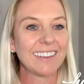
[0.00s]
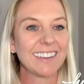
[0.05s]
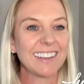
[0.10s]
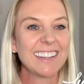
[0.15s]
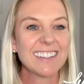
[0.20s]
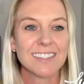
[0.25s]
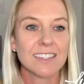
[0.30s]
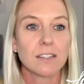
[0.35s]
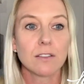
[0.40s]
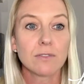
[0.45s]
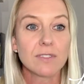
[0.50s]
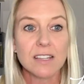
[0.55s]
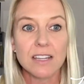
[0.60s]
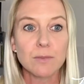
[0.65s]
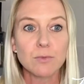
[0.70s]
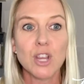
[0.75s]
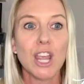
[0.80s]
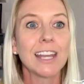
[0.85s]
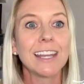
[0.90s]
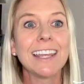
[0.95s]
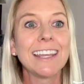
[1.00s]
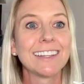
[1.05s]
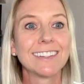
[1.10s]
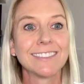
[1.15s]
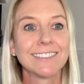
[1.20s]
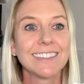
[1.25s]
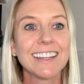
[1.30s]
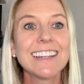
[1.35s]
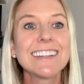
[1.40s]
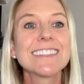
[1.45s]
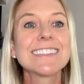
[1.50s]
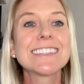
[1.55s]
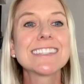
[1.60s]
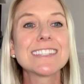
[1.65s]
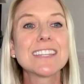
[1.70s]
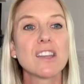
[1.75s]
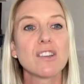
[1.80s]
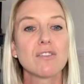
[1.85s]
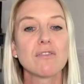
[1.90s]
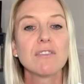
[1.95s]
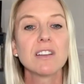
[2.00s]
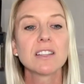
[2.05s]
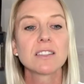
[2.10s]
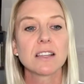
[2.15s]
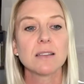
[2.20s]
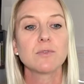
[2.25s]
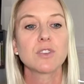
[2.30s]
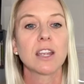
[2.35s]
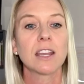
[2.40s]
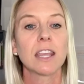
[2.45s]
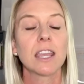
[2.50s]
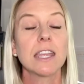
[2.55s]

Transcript: It's still sleep training. It's still sleep training.